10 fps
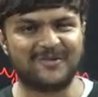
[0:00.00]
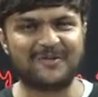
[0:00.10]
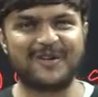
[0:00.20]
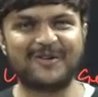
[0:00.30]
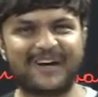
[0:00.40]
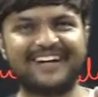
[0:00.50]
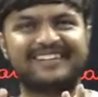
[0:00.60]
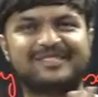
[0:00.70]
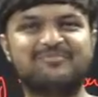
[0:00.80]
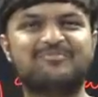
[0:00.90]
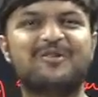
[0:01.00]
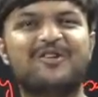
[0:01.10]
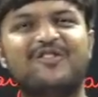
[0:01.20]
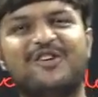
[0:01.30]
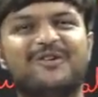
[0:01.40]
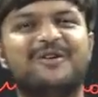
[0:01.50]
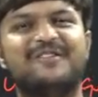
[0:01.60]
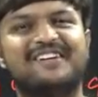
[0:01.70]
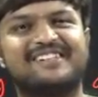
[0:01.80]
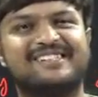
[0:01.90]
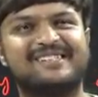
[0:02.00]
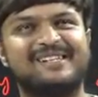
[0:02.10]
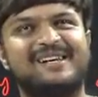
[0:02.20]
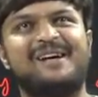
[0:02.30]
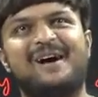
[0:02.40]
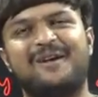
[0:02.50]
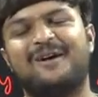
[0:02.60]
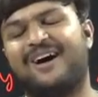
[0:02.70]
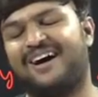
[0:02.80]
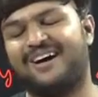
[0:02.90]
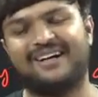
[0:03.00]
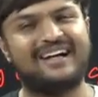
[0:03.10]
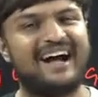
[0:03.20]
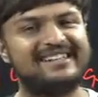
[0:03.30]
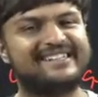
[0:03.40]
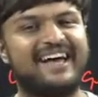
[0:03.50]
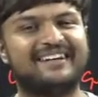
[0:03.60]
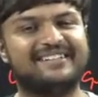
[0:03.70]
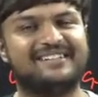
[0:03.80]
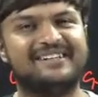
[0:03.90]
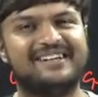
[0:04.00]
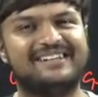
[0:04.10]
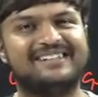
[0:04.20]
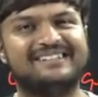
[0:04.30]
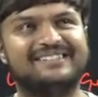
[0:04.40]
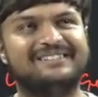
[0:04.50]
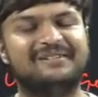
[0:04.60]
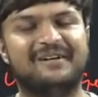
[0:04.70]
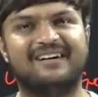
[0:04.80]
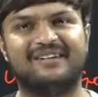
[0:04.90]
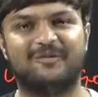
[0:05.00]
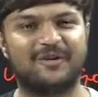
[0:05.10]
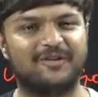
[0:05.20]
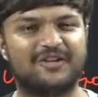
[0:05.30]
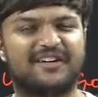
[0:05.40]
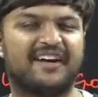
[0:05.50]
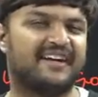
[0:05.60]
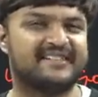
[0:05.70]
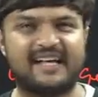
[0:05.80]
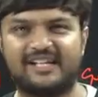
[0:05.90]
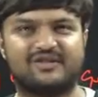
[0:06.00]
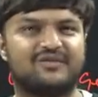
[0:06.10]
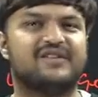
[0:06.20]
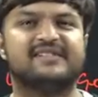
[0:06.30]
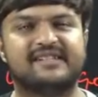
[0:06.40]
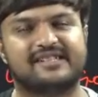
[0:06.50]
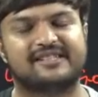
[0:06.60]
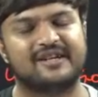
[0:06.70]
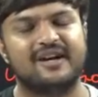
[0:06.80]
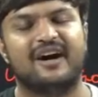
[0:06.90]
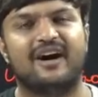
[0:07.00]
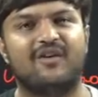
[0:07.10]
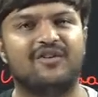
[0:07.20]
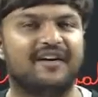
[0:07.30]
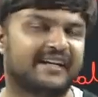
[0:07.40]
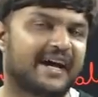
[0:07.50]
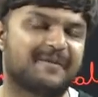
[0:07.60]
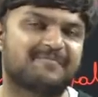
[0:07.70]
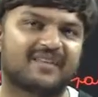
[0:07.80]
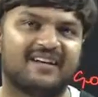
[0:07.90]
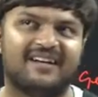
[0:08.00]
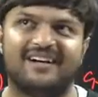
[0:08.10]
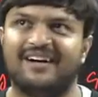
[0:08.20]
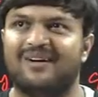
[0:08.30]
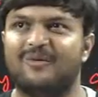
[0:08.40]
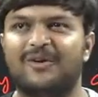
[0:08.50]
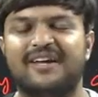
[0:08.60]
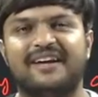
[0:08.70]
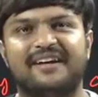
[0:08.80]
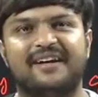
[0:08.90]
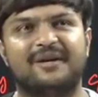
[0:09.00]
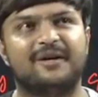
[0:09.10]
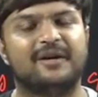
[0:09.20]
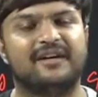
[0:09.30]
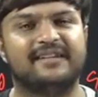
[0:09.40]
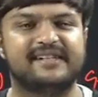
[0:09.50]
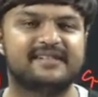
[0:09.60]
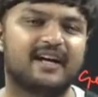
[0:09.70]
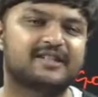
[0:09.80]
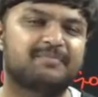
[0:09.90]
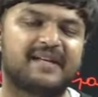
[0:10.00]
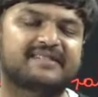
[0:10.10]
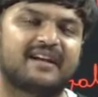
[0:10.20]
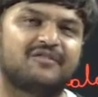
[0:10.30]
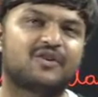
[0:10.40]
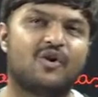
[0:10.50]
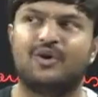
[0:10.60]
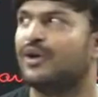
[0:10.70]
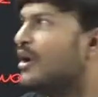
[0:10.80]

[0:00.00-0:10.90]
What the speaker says: when we look at this beautiful universe, Carl Sagan, one of the greatest astrophysicists of our time, what he did, there is a spacecraft called